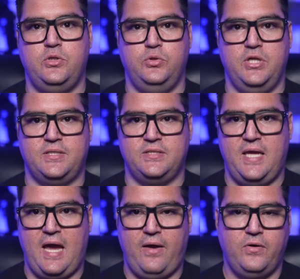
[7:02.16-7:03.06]
to Justice
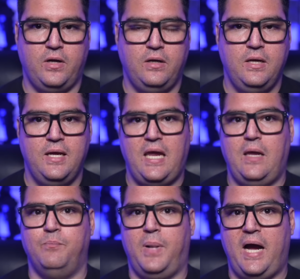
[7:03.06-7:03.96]
Kavanaugh
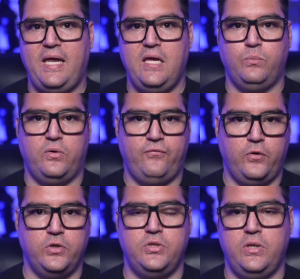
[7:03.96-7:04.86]
and by him
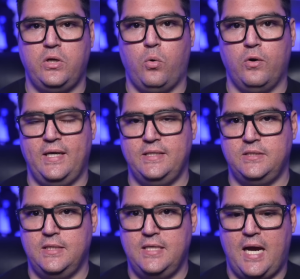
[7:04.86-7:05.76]
referred to the court is
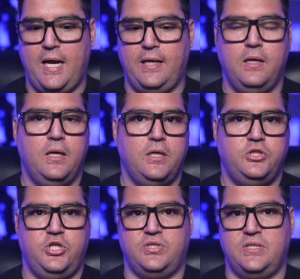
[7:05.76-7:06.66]
denied.
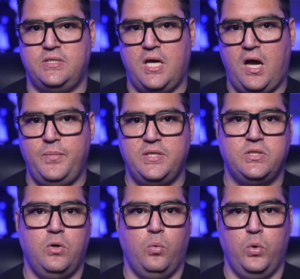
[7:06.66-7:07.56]
Justice
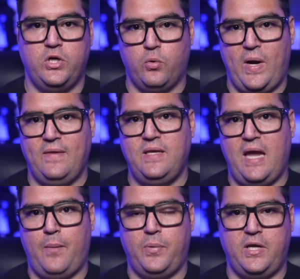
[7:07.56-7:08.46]
Thomas would grant the
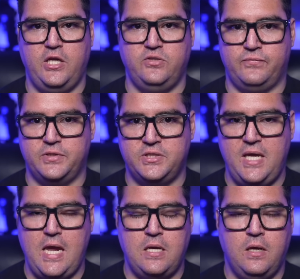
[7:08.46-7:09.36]
application for
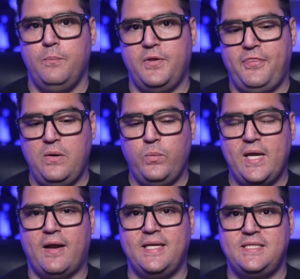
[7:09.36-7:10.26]
stay. But then we
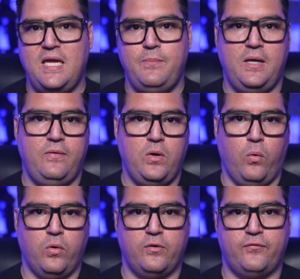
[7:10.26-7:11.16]
got a statement in the
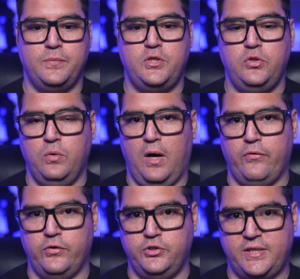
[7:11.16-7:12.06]
order from two
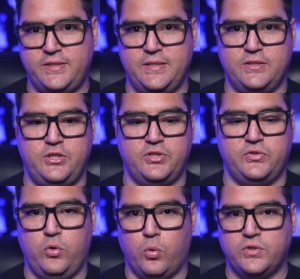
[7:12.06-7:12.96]
other justices,
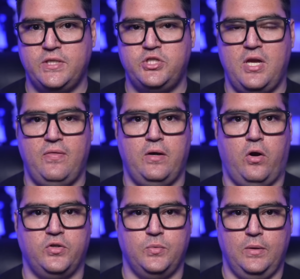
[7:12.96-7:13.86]
Justice Gorsuch and then
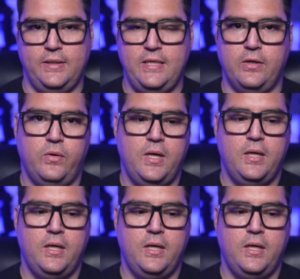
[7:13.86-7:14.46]
also Alito.